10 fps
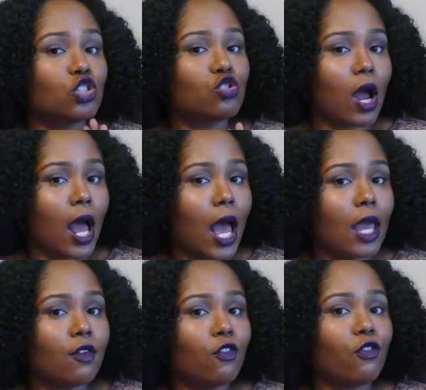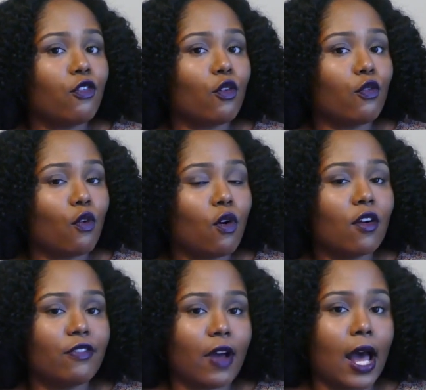strive for 4
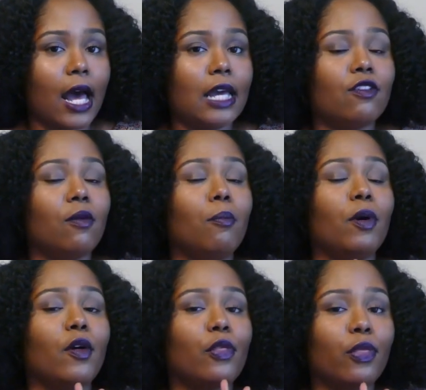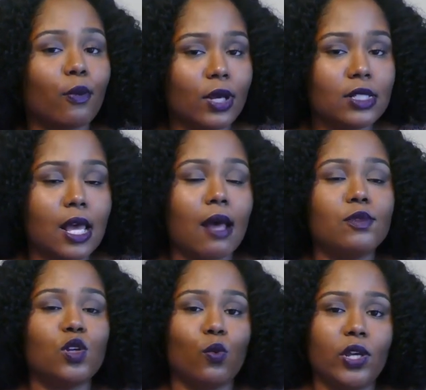or 5, but 3
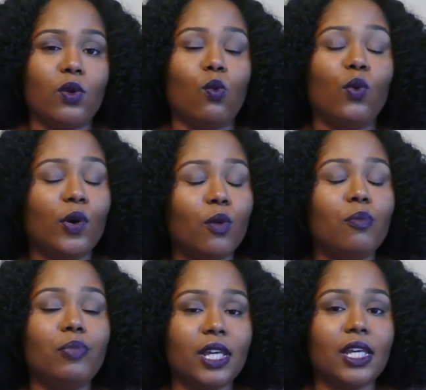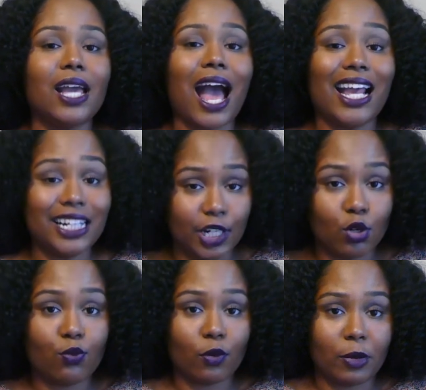times a week will be
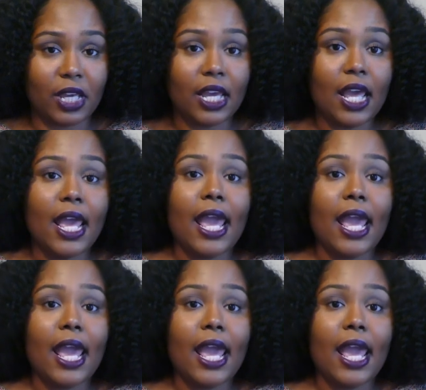ideal for me.